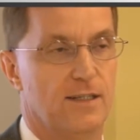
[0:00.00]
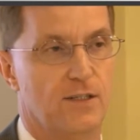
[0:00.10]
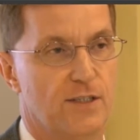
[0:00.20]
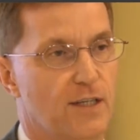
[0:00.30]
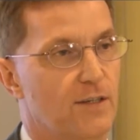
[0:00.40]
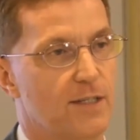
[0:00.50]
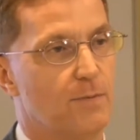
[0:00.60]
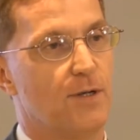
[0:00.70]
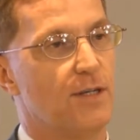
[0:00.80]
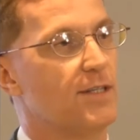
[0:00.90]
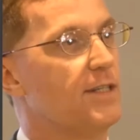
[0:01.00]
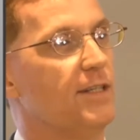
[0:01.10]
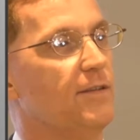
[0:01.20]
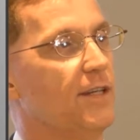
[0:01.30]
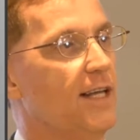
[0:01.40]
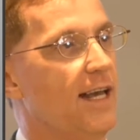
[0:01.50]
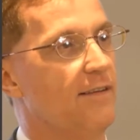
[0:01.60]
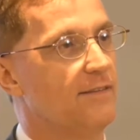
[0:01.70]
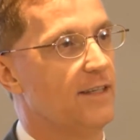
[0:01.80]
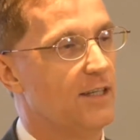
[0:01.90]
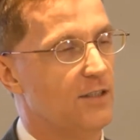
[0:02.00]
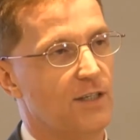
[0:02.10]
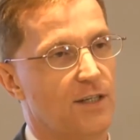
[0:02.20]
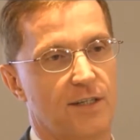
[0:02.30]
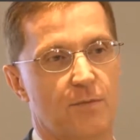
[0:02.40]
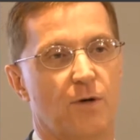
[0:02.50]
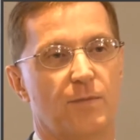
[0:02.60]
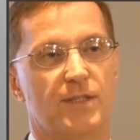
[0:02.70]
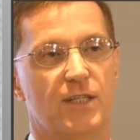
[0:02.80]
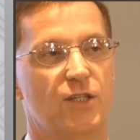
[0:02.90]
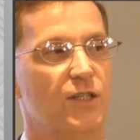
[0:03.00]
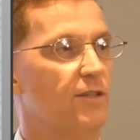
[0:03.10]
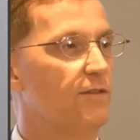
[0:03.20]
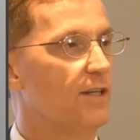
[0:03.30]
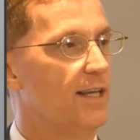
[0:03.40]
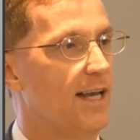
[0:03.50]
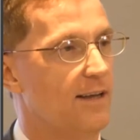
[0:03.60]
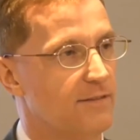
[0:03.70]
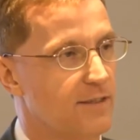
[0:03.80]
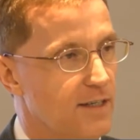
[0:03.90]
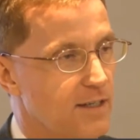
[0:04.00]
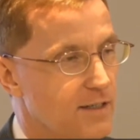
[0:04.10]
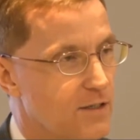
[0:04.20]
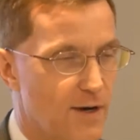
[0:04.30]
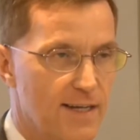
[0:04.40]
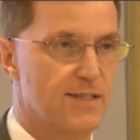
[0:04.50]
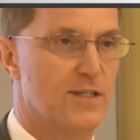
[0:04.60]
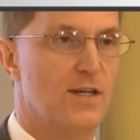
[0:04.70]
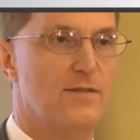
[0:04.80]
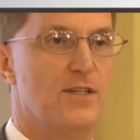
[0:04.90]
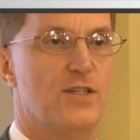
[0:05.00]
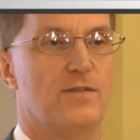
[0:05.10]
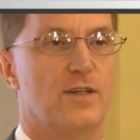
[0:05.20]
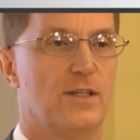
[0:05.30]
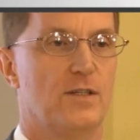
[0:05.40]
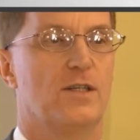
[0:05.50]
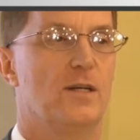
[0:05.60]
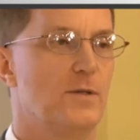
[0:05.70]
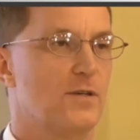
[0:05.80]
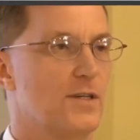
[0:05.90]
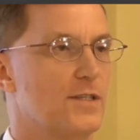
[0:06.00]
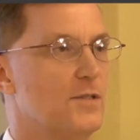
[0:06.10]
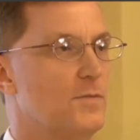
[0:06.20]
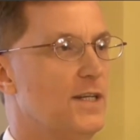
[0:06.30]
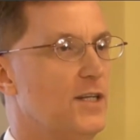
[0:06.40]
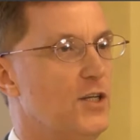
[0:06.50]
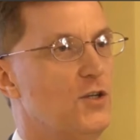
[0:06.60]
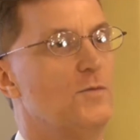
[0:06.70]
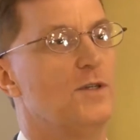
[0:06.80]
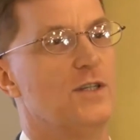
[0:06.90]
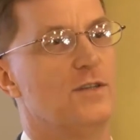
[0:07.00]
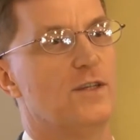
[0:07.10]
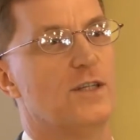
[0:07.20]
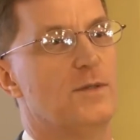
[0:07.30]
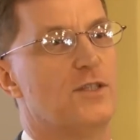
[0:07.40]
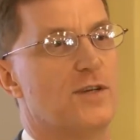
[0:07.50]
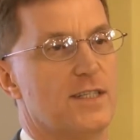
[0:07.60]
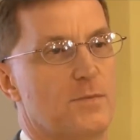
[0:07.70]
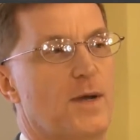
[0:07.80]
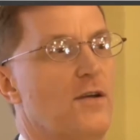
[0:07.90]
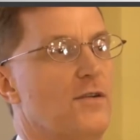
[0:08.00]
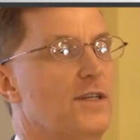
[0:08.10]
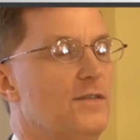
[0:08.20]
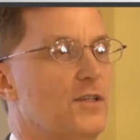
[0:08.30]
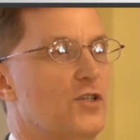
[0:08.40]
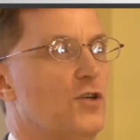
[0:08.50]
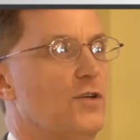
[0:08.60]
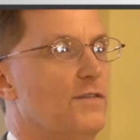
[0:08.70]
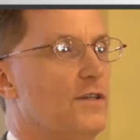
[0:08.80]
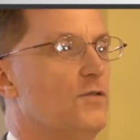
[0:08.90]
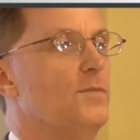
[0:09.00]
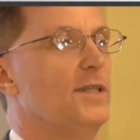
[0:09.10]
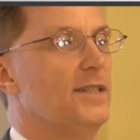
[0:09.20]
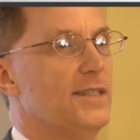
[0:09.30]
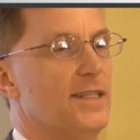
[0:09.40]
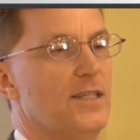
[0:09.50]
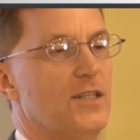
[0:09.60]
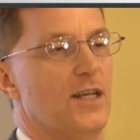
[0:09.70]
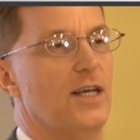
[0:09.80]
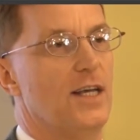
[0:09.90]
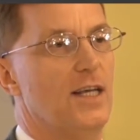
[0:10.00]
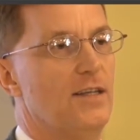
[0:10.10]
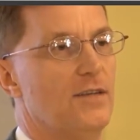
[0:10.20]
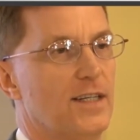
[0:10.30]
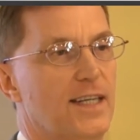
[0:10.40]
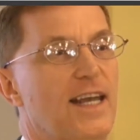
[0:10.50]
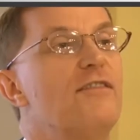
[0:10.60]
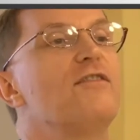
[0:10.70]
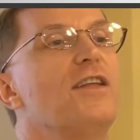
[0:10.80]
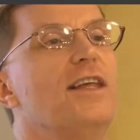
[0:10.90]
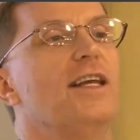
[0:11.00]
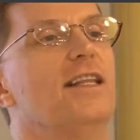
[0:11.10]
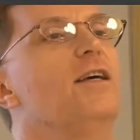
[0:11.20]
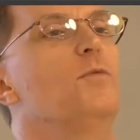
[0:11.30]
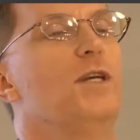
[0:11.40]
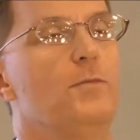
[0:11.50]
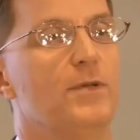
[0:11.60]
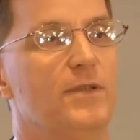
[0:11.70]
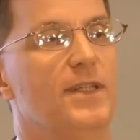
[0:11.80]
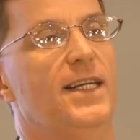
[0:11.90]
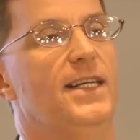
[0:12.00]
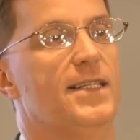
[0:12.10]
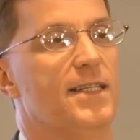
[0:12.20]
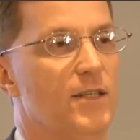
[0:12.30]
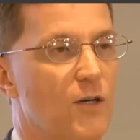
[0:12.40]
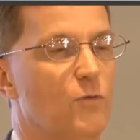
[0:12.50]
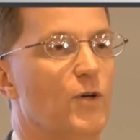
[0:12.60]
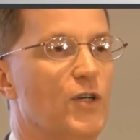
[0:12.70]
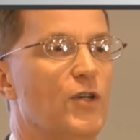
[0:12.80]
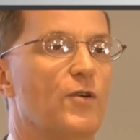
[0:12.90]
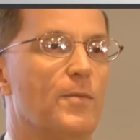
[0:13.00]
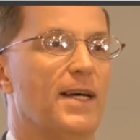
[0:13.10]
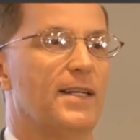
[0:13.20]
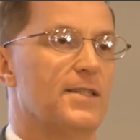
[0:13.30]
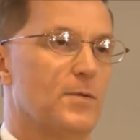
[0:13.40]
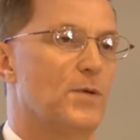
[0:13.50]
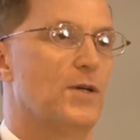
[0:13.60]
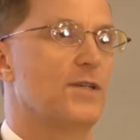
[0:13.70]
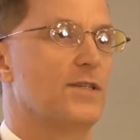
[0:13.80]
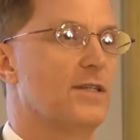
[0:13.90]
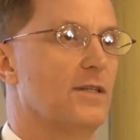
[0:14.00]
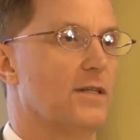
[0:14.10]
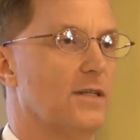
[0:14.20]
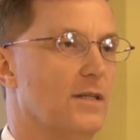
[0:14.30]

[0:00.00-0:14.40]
a good and honest person. You've got to have a good honest proposition. You've got to have great service. You've got to come across as being human. You've got to be transparent. You've got to show your vulnerabilities. You've got to get everything that people need to know what you're about as a person,